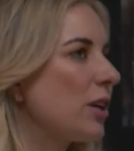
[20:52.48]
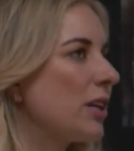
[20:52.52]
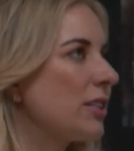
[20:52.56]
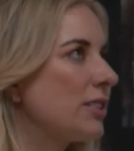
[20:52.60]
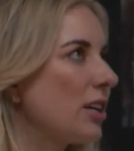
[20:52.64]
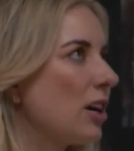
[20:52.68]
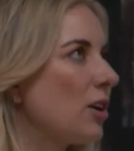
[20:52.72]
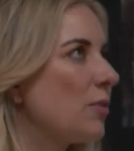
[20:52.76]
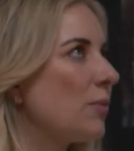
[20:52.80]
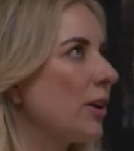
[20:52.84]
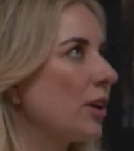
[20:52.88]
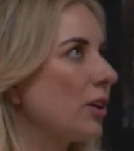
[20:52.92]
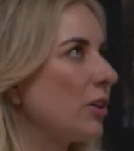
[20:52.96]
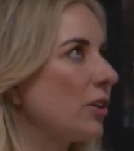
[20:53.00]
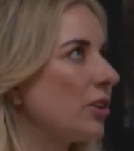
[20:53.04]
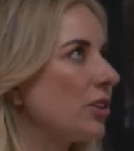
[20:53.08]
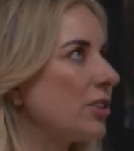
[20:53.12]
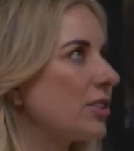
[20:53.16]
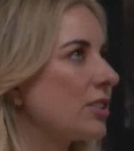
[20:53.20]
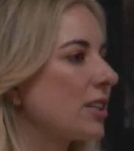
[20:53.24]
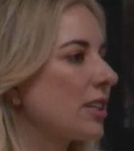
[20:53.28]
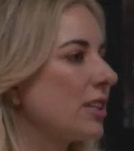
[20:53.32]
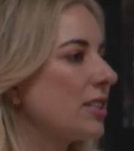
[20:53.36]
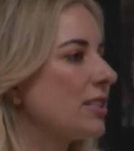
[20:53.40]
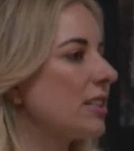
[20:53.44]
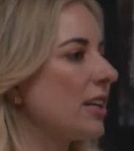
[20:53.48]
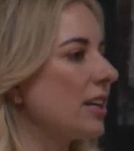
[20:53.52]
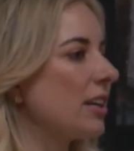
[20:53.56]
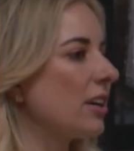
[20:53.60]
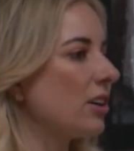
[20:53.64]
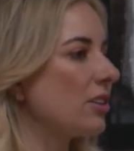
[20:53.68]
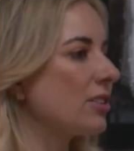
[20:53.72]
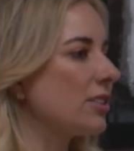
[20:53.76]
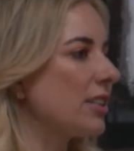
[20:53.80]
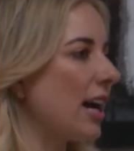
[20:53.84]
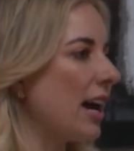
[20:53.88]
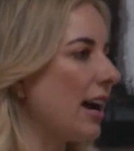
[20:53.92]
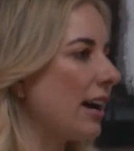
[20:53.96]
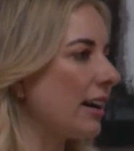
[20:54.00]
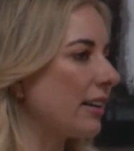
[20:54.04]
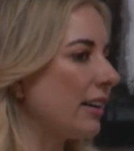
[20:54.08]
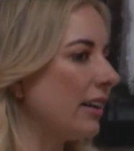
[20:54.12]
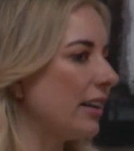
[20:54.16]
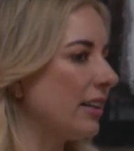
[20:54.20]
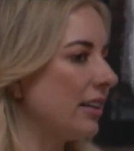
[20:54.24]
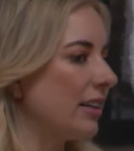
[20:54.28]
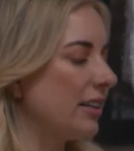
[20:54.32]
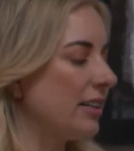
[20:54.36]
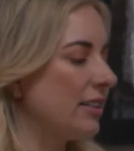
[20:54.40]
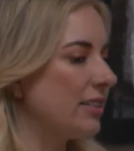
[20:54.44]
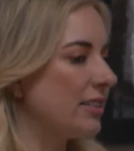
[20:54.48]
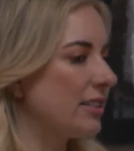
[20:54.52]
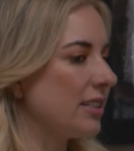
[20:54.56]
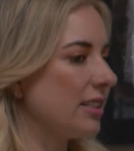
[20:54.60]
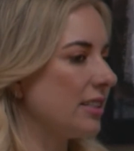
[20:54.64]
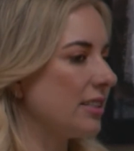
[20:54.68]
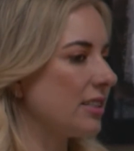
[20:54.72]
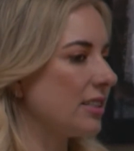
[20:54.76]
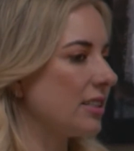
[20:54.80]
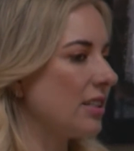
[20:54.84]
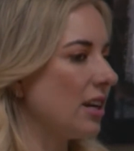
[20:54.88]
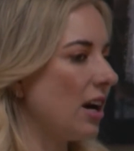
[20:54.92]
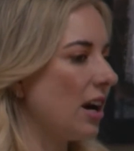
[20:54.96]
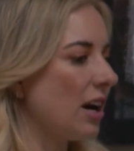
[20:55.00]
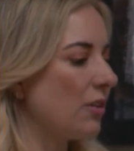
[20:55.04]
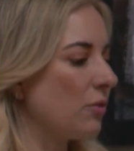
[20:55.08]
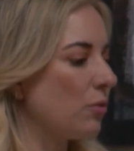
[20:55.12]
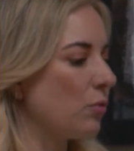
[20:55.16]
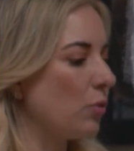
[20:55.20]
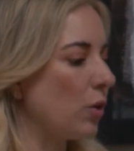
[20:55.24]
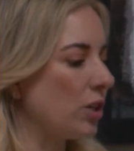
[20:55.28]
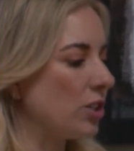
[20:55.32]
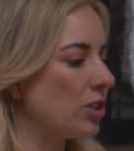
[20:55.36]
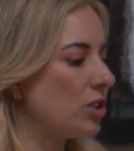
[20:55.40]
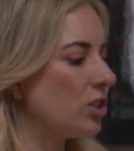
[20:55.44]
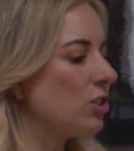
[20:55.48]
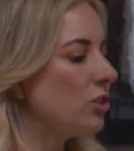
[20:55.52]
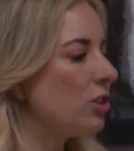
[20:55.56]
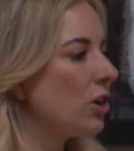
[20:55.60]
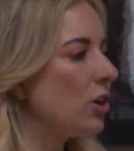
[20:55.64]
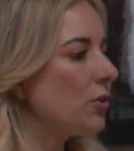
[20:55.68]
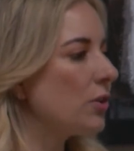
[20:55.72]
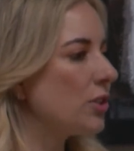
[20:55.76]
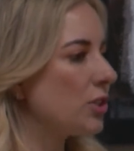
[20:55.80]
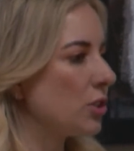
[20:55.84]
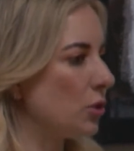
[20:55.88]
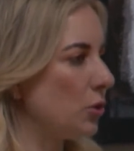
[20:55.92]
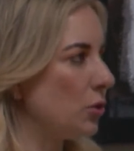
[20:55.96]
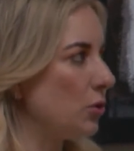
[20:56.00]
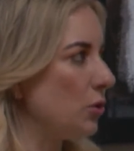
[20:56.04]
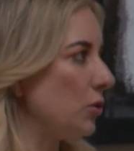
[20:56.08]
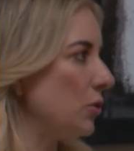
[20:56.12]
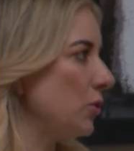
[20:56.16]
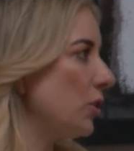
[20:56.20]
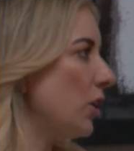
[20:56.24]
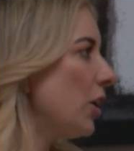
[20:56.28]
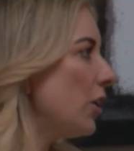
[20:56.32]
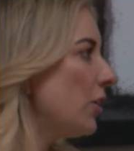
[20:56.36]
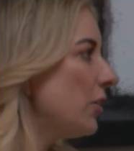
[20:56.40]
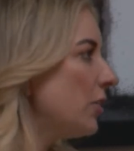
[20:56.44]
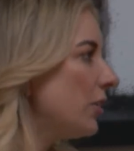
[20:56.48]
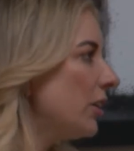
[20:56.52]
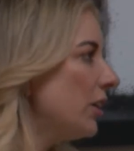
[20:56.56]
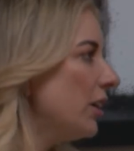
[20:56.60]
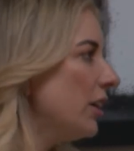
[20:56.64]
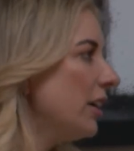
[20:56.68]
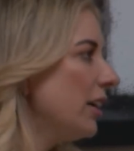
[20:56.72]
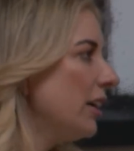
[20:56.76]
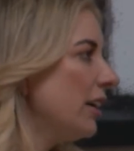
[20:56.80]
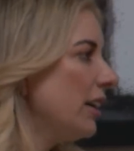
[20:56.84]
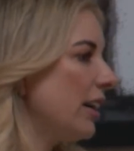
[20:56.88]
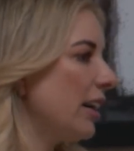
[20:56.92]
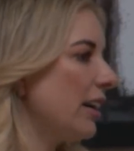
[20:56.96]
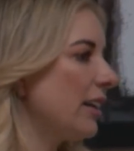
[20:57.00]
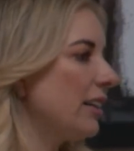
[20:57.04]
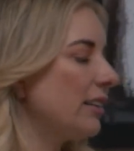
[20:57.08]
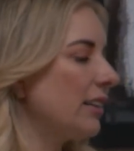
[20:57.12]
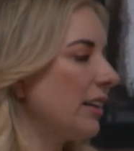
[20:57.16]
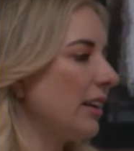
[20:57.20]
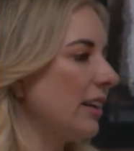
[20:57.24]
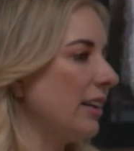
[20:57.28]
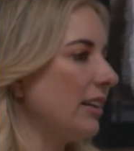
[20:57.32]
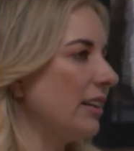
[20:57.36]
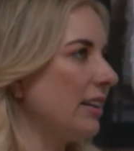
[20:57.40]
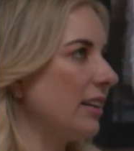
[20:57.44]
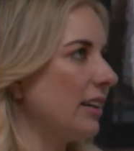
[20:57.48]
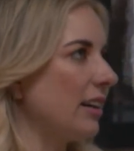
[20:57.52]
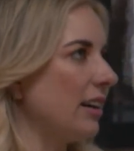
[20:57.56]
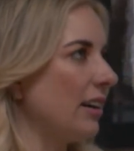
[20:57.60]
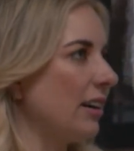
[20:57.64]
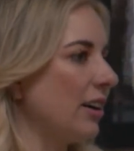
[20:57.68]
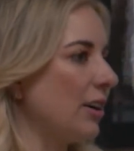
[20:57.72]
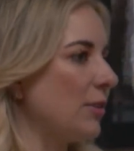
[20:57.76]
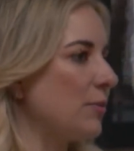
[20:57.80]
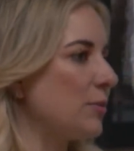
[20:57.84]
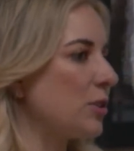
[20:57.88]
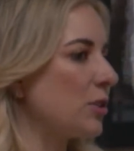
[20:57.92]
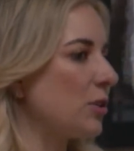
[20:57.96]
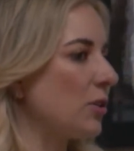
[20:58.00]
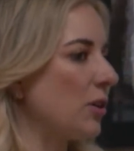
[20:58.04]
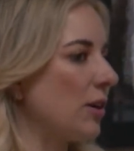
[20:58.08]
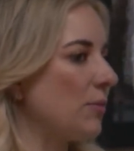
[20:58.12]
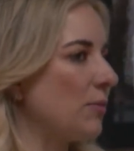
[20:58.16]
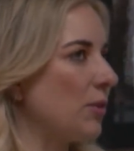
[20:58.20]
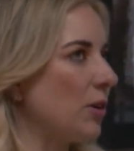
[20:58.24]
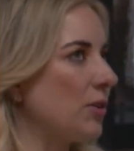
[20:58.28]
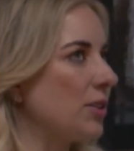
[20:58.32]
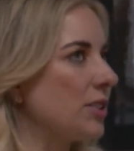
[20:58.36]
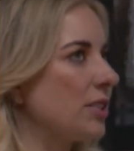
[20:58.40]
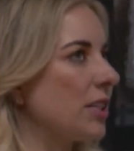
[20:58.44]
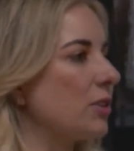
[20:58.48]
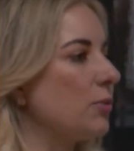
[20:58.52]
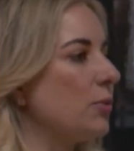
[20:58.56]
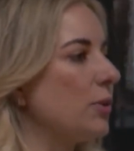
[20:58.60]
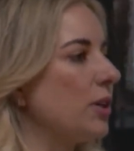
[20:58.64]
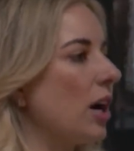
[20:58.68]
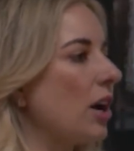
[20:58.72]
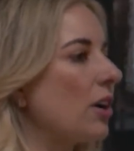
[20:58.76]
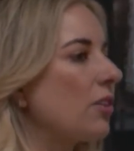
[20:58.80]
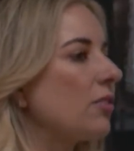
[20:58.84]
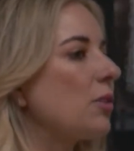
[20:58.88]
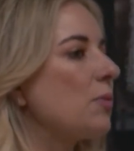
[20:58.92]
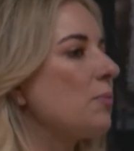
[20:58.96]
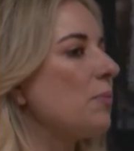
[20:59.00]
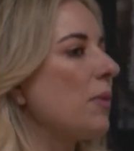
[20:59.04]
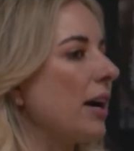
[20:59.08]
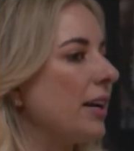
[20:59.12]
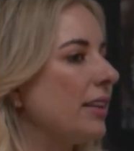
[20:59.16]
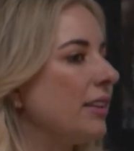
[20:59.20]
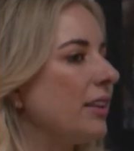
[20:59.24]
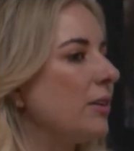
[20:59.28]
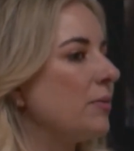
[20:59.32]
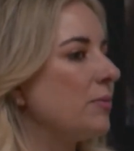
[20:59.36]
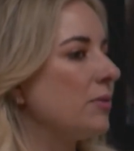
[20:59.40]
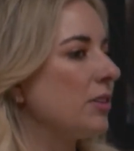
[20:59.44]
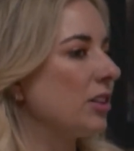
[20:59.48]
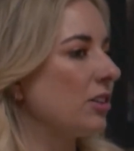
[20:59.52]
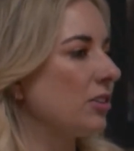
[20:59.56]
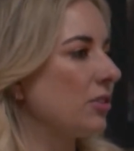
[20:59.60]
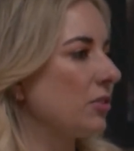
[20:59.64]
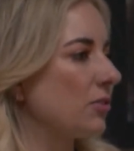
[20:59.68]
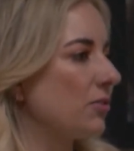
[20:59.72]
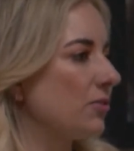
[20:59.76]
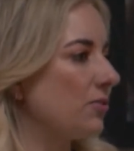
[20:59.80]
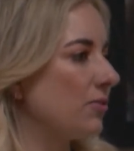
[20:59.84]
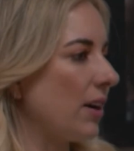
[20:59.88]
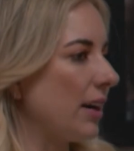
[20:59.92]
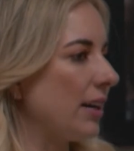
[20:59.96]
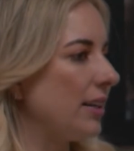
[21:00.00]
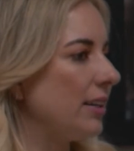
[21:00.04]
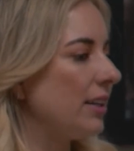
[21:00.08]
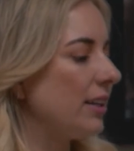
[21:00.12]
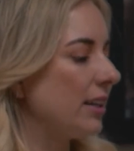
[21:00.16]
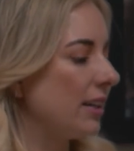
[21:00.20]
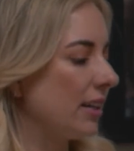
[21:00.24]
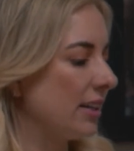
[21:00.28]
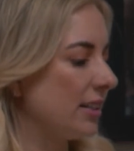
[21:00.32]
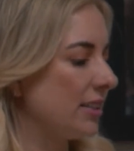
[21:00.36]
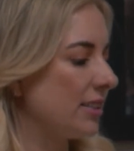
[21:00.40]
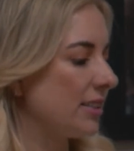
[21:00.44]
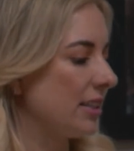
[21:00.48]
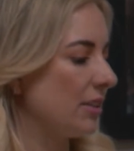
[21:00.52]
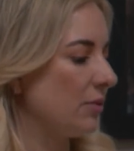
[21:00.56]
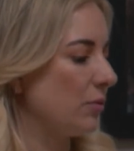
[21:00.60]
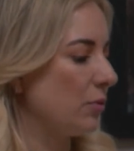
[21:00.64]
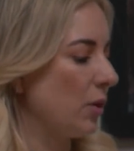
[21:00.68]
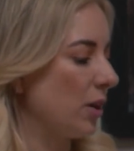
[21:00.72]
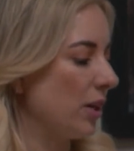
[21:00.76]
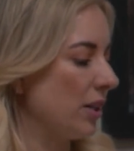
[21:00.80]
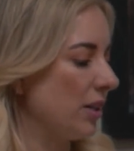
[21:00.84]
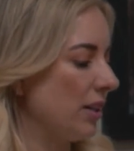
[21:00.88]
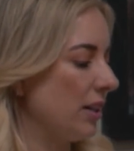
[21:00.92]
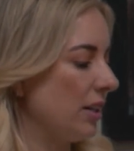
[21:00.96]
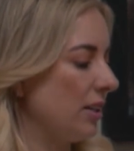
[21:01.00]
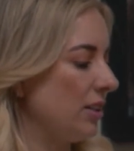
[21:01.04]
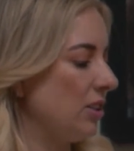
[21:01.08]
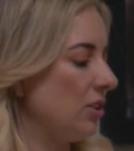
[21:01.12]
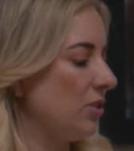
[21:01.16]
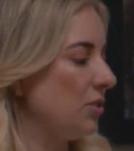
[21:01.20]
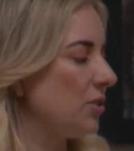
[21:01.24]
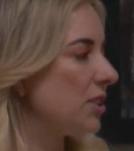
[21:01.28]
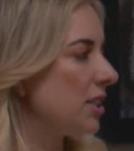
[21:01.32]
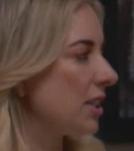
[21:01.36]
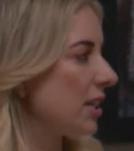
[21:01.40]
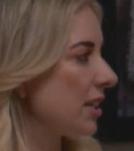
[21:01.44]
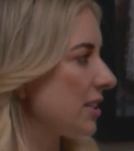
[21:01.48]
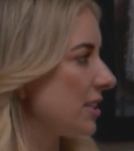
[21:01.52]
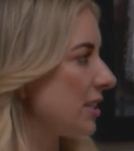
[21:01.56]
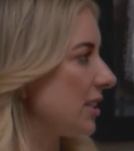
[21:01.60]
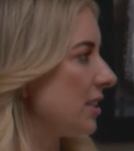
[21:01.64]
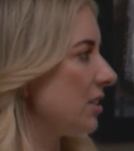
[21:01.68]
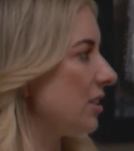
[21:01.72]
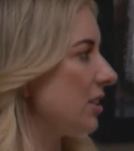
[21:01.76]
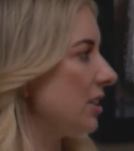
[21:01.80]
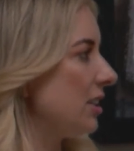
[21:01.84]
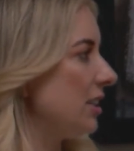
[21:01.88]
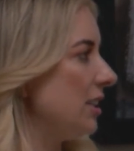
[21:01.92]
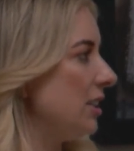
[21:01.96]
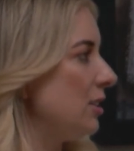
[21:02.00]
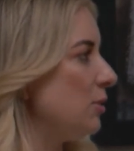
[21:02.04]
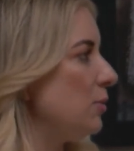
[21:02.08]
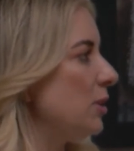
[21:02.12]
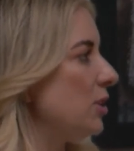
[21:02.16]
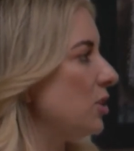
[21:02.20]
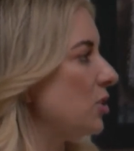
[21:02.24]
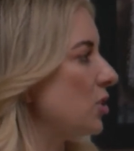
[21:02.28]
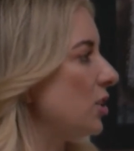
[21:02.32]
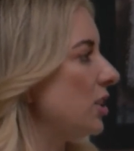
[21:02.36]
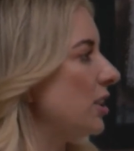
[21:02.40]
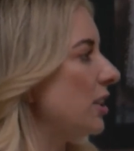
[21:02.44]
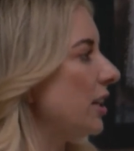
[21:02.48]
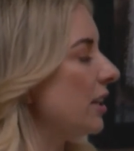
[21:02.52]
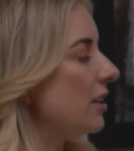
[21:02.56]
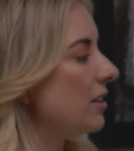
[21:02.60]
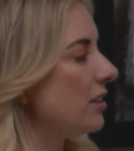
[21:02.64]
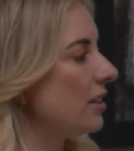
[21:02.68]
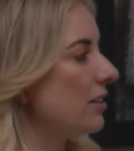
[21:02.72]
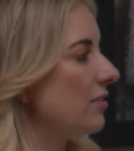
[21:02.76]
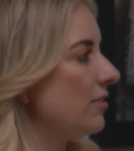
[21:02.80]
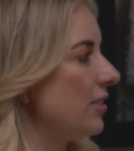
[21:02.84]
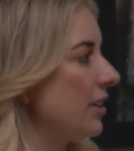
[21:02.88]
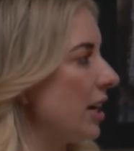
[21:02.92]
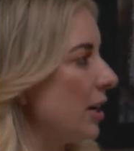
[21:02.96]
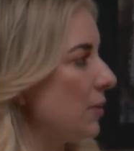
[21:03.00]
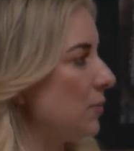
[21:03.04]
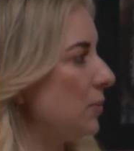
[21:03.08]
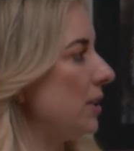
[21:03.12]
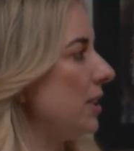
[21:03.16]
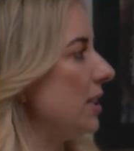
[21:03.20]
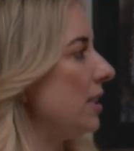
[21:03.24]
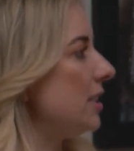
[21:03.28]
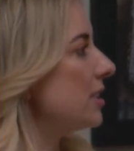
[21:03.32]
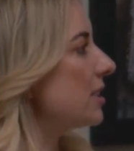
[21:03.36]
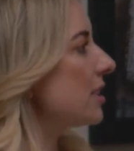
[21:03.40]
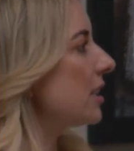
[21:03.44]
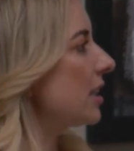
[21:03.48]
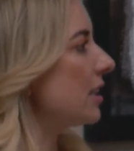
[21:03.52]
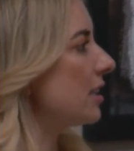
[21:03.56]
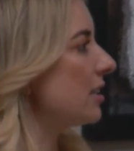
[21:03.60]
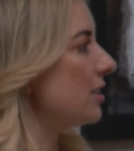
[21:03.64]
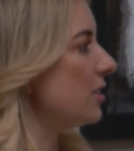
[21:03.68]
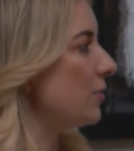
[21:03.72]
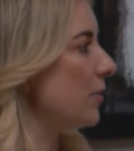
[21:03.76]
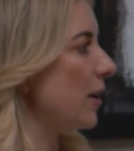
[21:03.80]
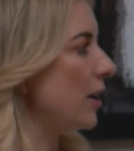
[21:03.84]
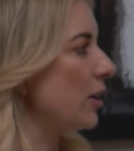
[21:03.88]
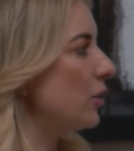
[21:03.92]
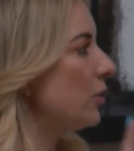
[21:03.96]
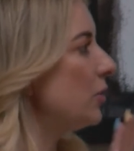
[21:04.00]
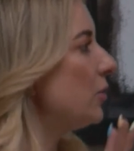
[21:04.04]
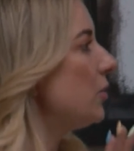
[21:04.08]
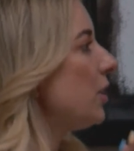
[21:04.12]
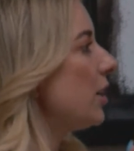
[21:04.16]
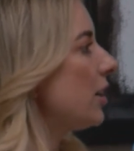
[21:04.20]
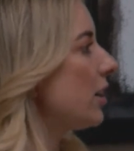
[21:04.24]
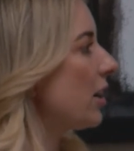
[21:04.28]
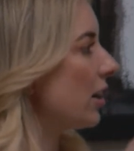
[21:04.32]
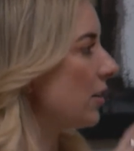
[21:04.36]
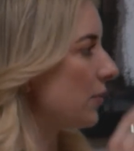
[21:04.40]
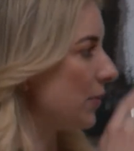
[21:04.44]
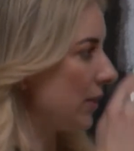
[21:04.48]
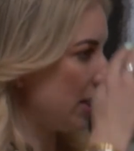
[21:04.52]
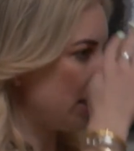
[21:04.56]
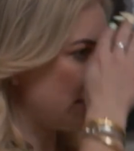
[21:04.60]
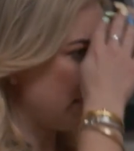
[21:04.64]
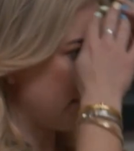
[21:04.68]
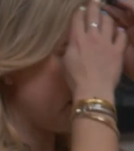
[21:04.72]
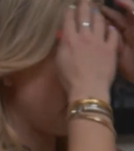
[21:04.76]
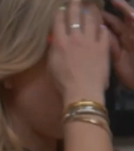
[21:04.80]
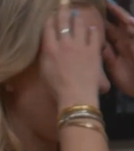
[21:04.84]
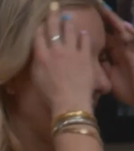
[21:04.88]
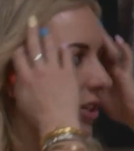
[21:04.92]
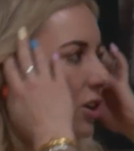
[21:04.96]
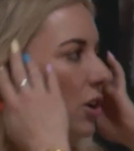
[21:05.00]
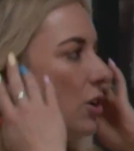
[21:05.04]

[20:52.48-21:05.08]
what I tell my girls because like our tagline is it's not what you know, it's who you know. Mm-hmm. And like um, so I'm always like we got to remind them they're finding us and want and using us and they need to be treated like VIPs, like no matter who they are because they